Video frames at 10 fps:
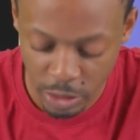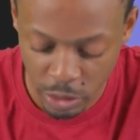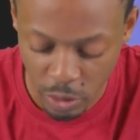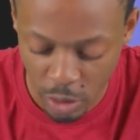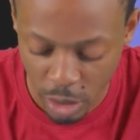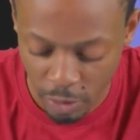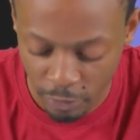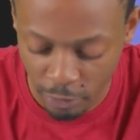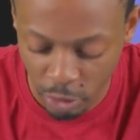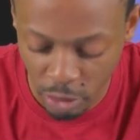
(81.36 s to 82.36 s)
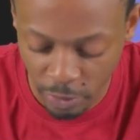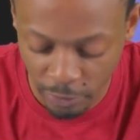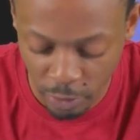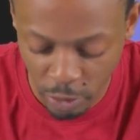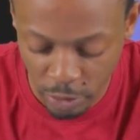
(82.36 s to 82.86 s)
So our volume
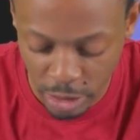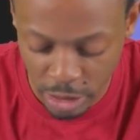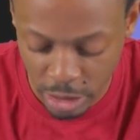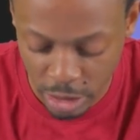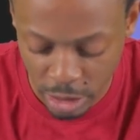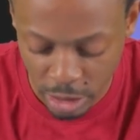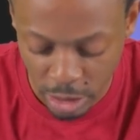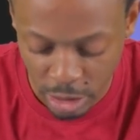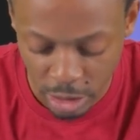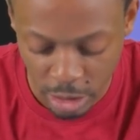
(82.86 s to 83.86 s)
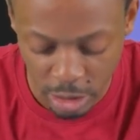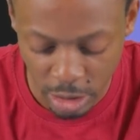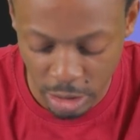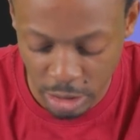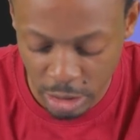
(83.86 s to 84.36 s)
flow rate here
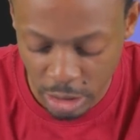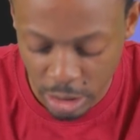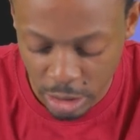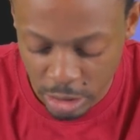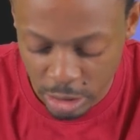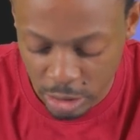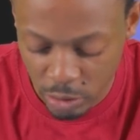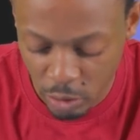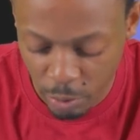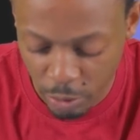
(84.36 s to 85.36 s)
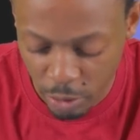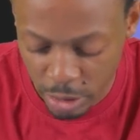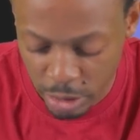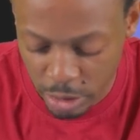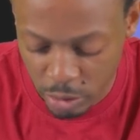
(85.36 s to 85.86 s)
is
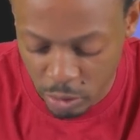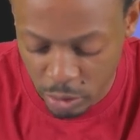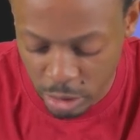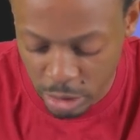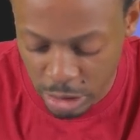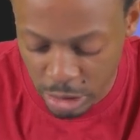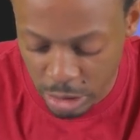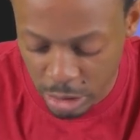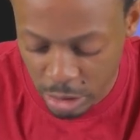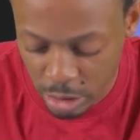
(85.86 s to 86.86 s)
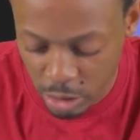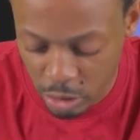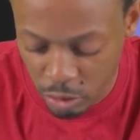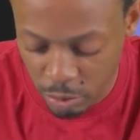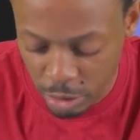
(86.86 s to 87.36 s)
0.03
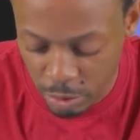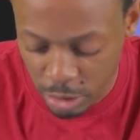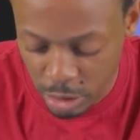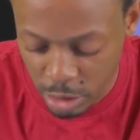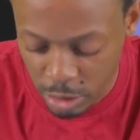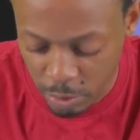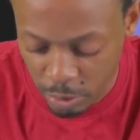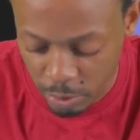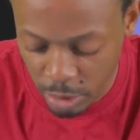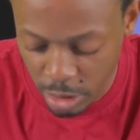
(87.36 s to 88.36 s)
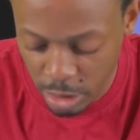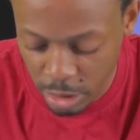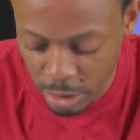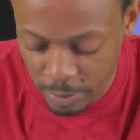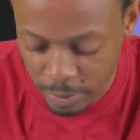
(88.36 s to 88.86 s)
cubic meters per minute,